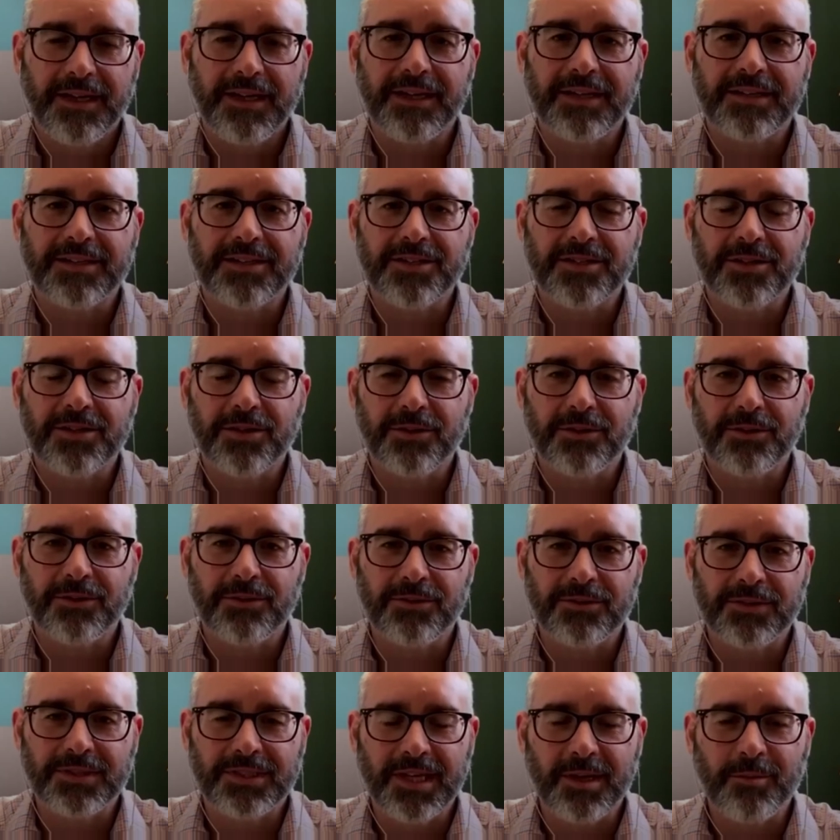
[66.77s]
Yeah,
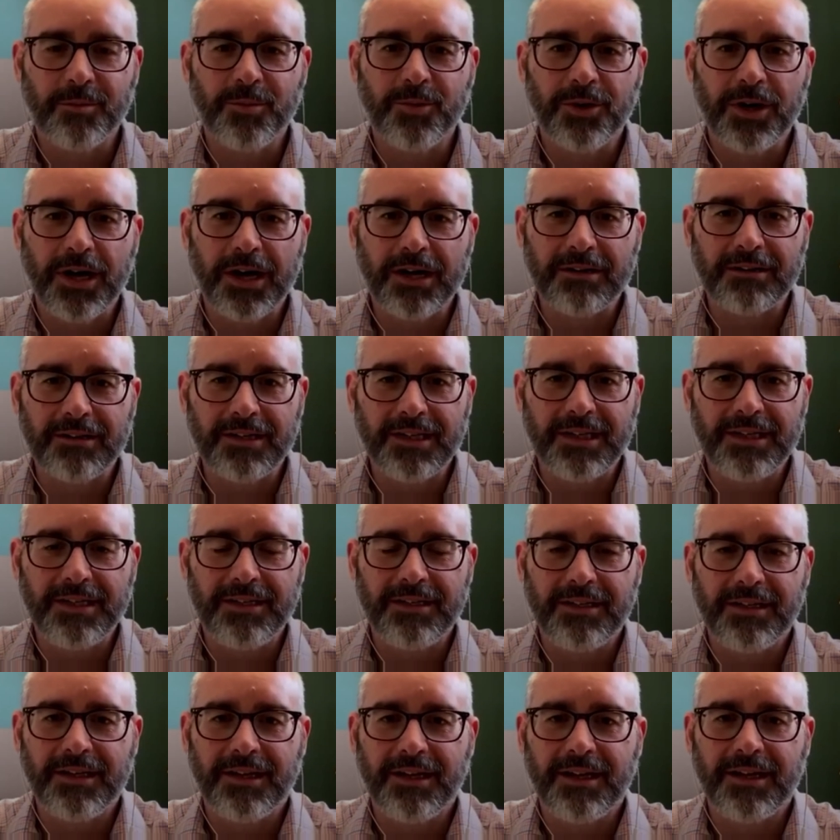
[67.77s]
so
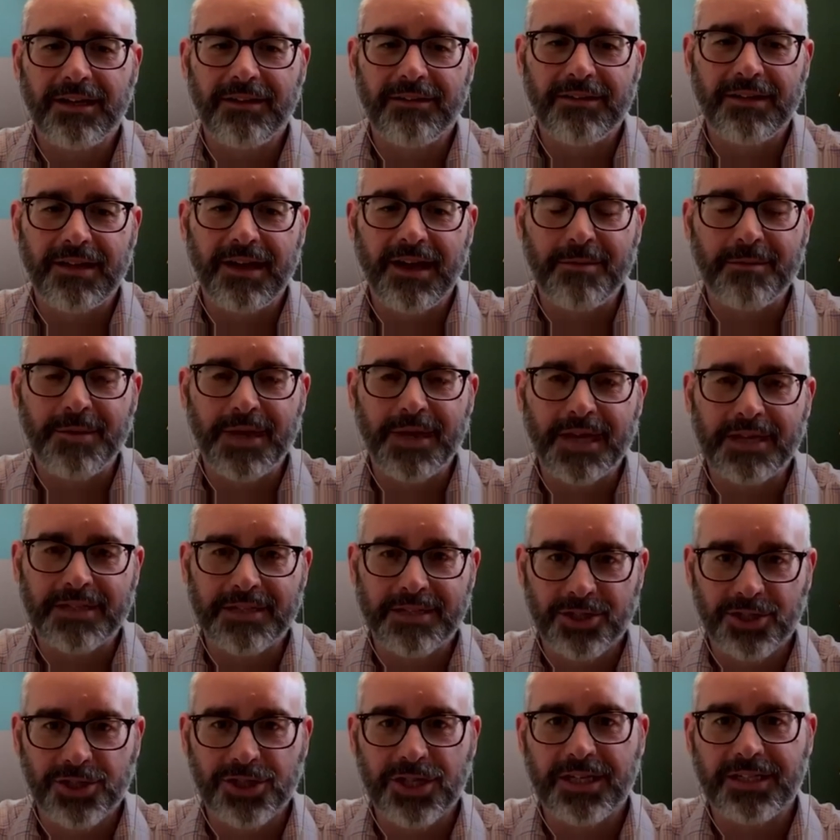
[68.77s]
temporarily, uh, the IMAX
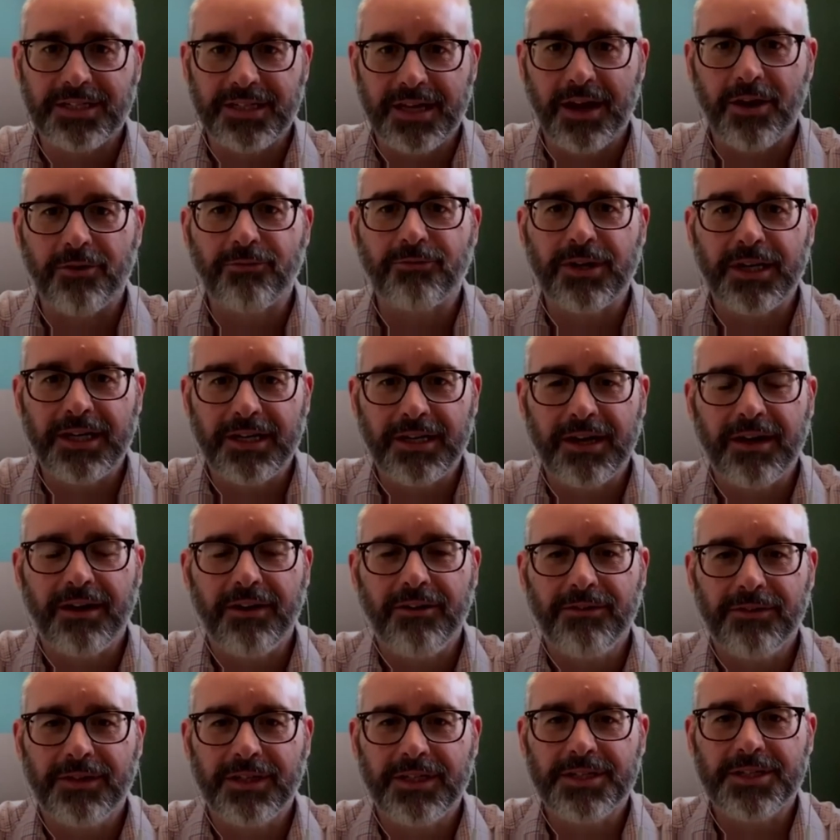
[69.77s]
is shut down right
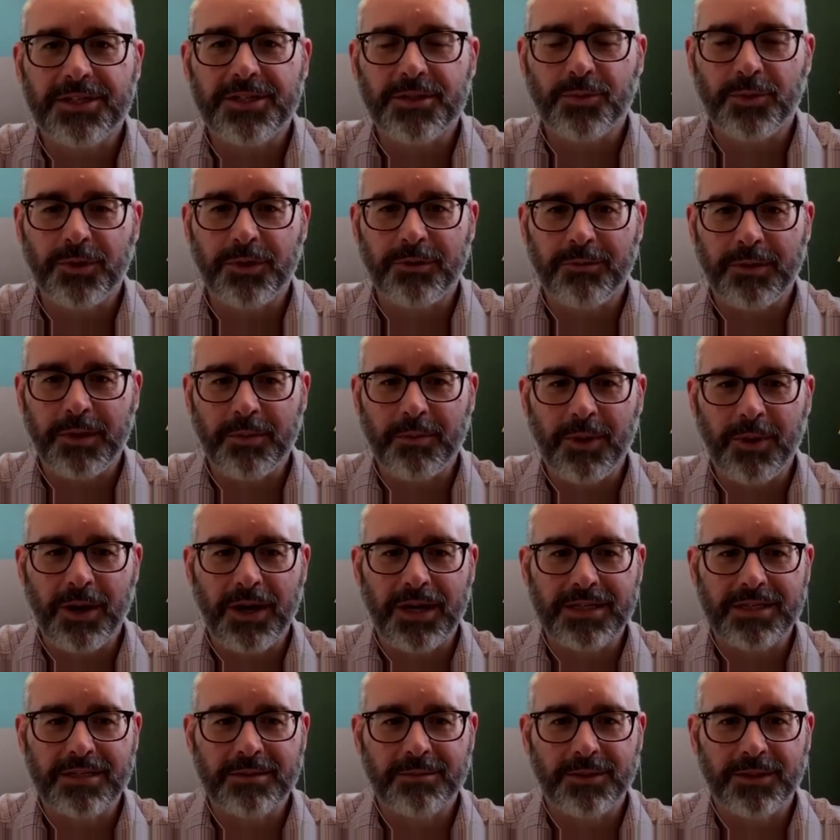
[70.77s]
now. It just wouldn't be
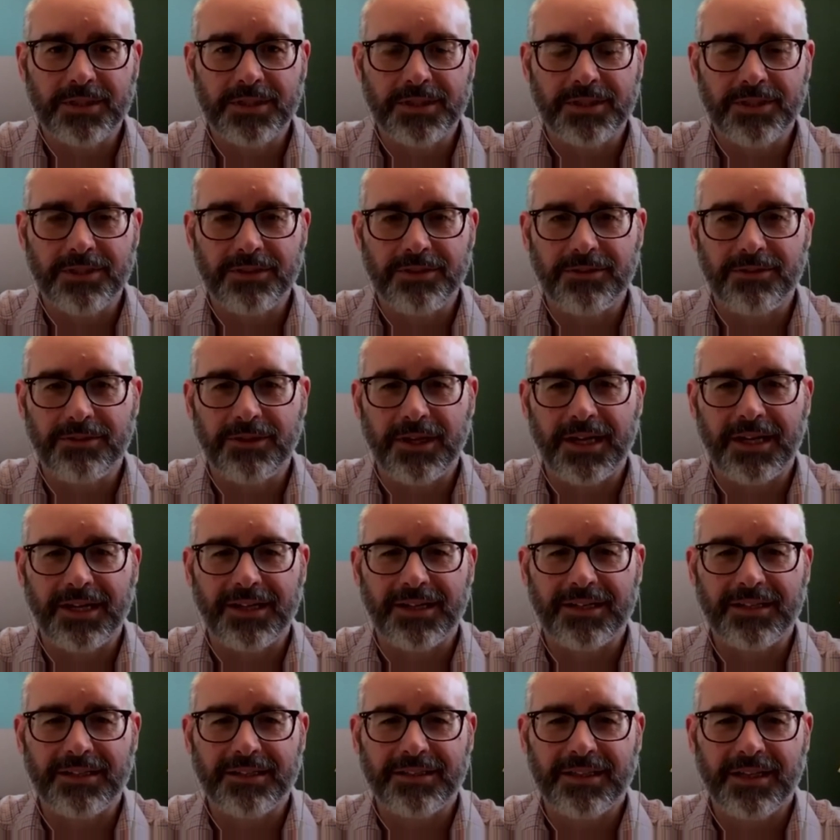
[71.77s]
possible to
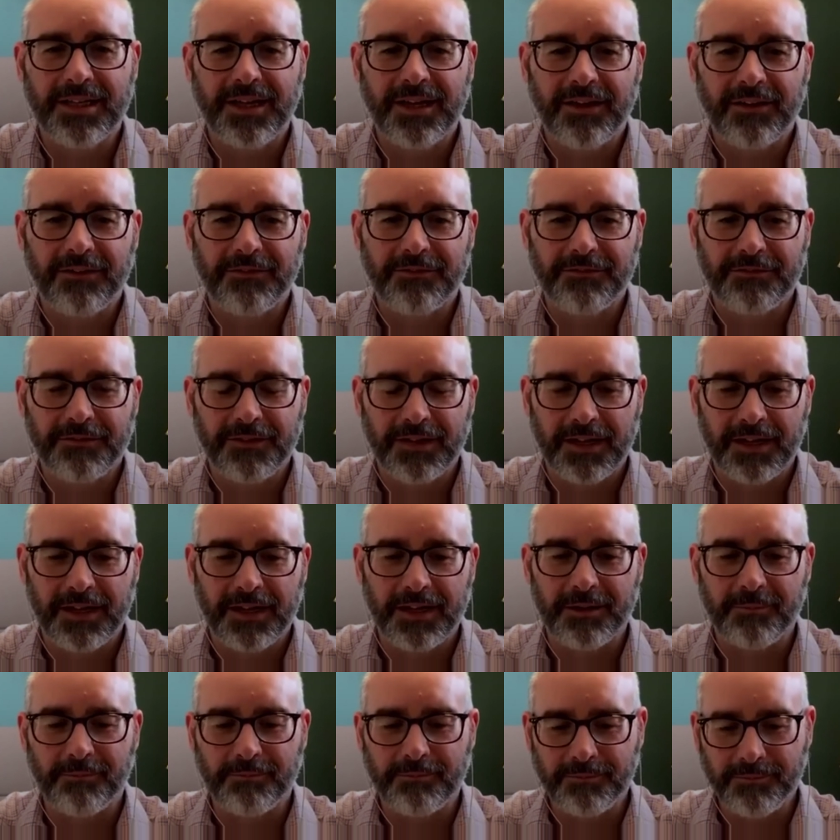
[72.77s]
uh, to have
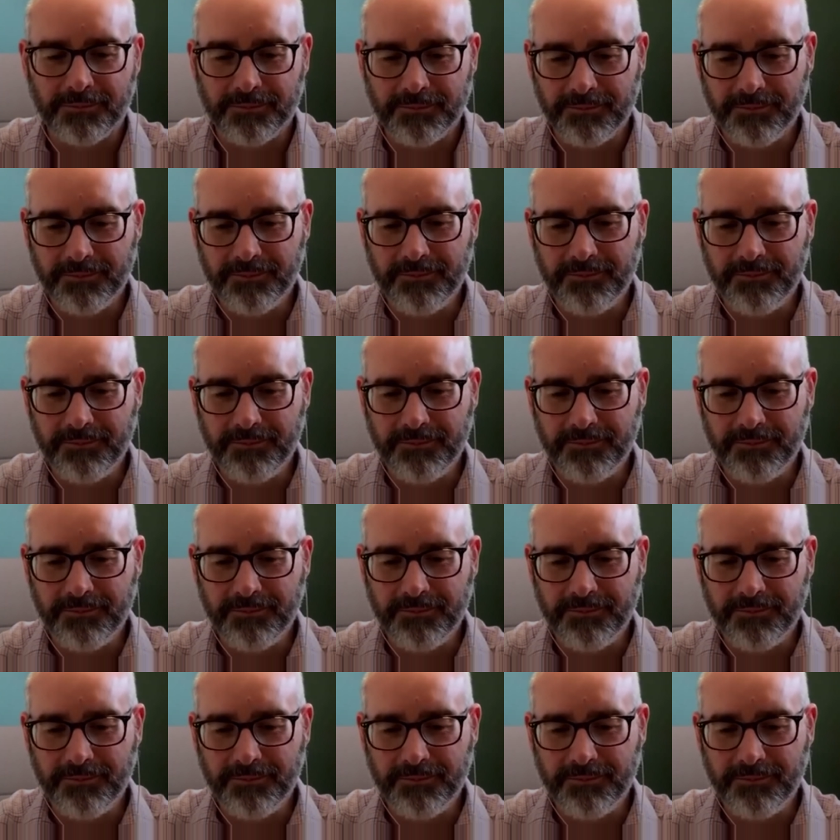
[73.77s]
um,